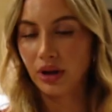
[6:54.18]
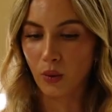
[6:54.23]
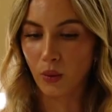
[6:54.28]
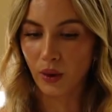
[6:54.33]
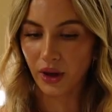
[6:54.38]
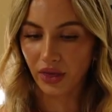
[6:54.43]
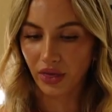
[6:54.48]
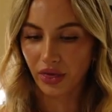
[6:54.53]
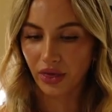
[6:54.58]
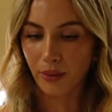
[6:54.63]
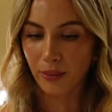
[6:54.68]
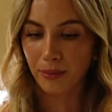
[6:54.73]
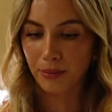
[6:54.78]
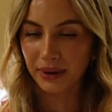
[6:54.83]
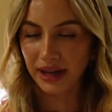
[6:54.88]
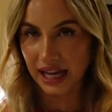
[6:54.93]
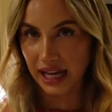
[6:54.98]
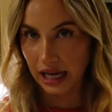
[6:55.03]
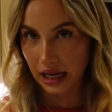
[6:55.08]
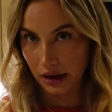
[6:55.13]
with the
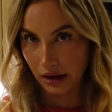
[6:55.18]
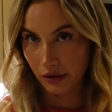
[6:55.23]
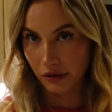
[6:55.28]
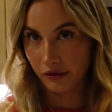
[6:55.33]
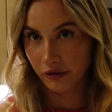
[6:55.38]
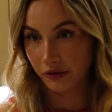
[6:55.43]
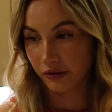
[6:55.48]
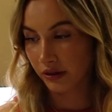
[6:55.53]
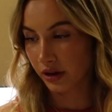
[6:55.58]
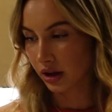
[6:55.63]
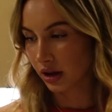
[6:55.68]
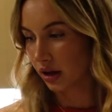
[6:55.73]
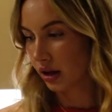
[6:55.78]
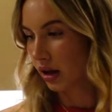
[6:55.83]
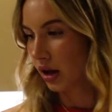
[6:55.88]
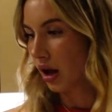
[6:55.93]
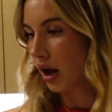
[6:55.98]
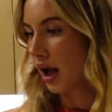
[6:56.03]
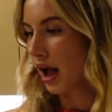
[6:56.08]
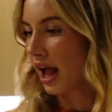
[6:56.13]
beef,
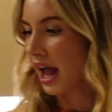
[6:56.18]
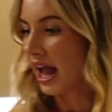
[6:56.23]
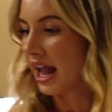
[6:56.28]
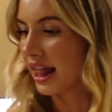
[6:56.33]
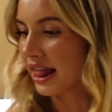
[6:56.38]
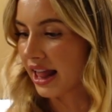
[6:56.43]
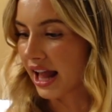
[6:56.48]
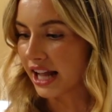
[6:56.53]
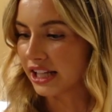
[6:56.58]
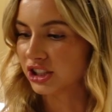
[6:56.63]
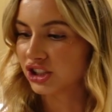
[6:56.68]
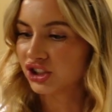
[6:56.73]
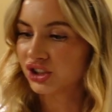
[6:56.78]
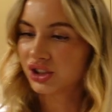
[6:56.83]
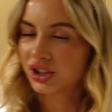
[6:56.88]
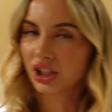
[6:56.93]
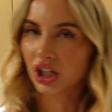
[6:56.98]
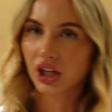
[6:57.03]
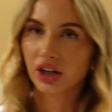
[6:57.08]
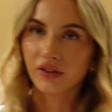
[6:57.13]
and then
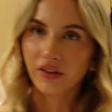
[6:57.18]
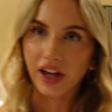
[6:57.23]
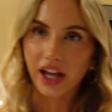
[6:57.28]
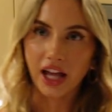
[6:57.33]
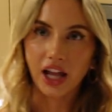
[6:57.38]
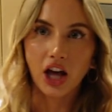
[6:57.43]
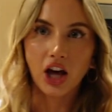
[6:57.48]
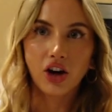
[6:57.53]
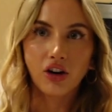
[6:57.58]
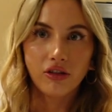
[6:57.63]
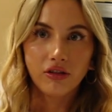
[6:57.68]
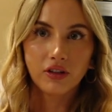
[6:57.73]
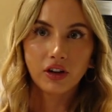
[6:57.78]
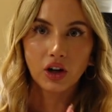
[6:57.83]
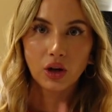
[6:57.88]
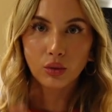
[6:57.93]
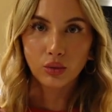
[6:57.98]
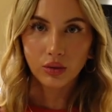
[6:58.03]
serve it over